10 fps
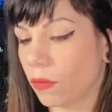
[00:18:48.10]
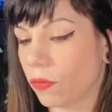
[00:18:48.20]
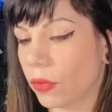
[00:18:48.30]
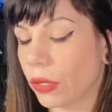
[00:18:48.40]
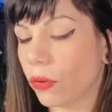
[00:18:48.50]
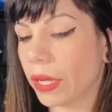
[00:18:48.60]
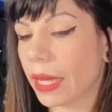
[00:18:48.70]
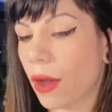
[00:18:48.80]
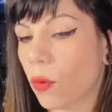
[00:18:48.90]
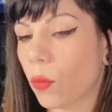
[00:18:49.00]

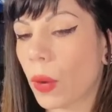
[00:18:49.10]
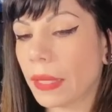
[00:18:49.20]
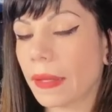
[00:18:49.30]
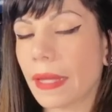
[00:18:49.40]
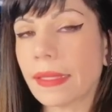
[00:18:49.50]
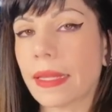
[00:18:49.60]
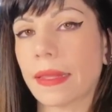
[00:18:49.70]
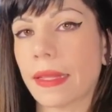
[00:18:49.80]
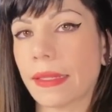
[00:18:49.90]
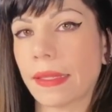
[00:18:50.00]
Figuring out what
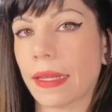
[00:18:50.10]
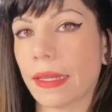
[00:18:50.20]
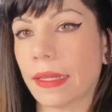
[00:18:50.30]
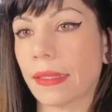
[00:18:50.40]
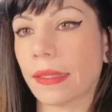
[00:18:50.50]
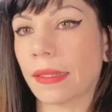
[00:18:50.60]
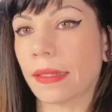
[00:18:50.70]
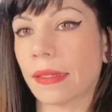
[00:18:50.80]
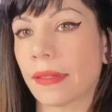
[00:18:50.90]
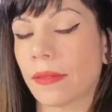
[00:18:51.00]
lesson this is
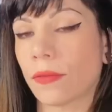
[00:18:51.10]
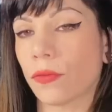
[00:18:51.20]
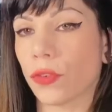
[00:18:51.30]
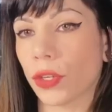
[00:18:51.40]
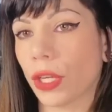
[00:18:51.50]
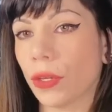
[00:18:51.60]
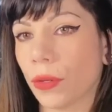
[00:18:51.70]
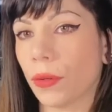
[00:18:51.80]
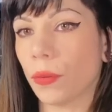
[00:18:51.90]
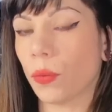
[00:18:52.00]
for
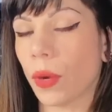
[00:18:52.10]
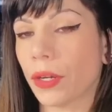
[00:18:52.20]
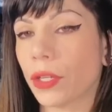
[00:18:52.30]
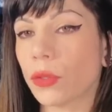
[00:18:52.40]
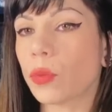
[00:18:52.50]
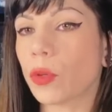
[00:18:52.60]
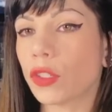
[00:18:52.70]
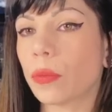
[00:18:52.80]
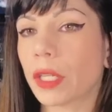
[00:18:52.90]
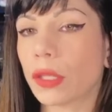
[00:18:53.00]
you. What are you
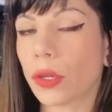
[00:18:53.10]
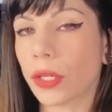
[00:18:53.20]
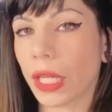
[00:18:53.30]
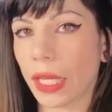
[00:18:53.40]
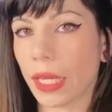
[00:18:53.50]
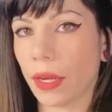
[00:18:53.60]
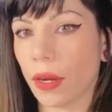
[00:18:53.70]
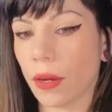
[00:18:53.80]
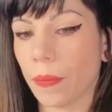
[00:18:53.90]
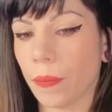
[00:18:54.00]
supposed to be learning
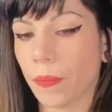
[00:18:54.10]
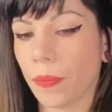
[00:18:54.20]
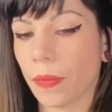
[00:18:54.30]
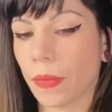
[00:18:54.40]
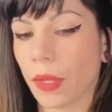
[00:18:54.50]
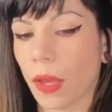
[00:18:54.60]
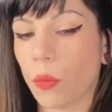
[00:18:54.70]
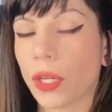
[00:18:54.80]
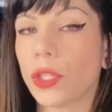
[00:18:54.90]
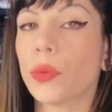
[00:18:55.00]
here?
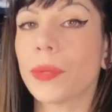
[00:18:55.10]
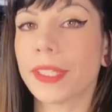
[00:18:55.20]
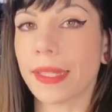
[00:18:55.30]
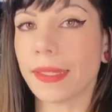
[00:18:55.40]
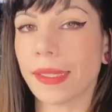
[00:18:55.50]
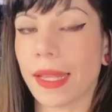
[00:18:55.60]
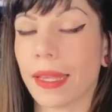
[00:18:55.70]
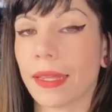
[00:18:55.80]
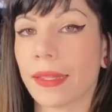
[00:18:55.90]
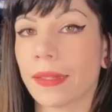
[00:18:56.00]
And what are you
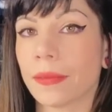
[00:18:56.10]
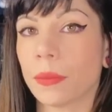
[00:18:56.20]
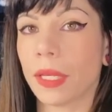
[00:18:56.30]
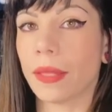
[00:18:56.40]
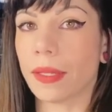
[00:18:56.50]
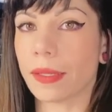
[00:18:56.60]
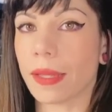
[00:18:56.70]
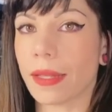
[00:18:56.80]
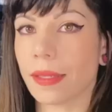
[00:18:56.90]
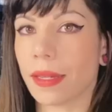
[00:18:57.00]
resisting? in this
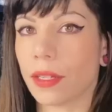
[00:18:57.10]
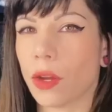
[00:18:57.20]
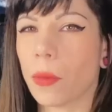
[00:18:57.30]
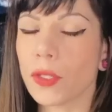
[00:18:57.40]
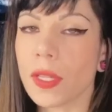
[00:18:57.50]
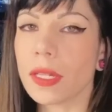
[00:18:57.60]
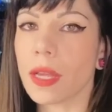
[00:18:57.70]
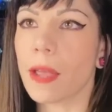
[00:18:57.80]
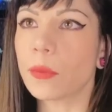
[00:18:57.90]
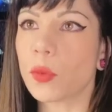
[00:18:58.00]
lesson. You know, most of the
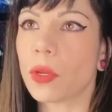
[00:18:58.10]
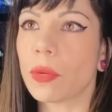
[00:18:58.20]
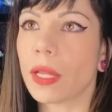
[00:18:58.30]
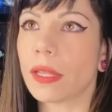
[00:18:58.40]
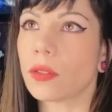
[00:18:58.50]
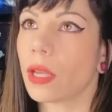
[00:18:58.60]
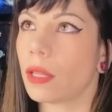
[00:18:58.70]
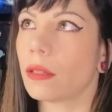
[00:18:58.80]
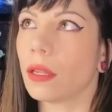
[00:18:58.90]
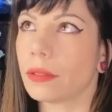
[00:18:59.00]
times we realize,
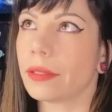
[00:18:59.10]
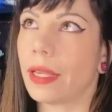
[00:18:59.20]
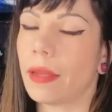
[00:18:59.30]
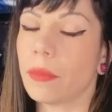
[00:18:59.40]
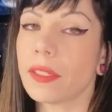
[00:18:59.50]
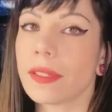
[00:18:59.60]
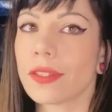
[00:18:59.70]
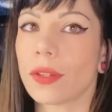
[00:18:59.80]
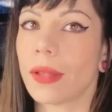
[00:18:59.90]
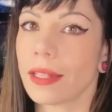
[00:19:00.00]
okay, damn, this
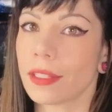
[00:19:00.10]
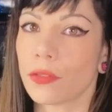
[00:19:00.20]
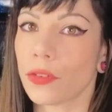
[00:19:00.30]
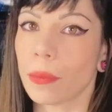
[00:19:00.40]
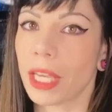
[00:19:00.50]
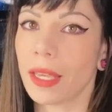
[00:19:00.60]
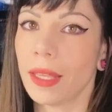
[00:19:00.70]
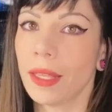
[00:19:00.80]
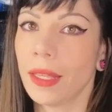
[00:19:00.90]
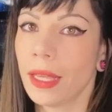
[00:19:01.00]
is a lesson for me,
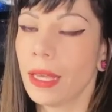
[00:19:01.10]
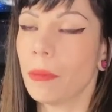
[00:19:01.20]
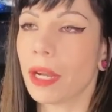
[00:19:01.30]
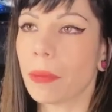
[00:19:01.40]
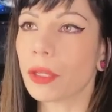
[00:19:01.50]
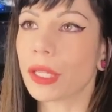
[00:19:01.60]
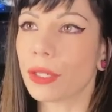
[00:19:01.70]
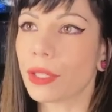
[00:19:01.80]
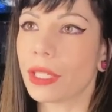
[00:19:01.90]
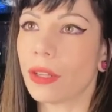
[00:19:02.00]
but I'm
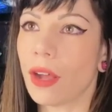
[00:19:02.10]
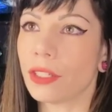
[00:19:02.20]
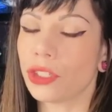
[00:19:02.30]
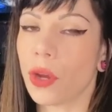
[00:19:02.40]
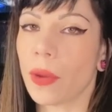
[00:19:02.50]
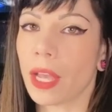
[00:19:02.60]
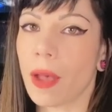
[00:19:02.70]
clearly not showing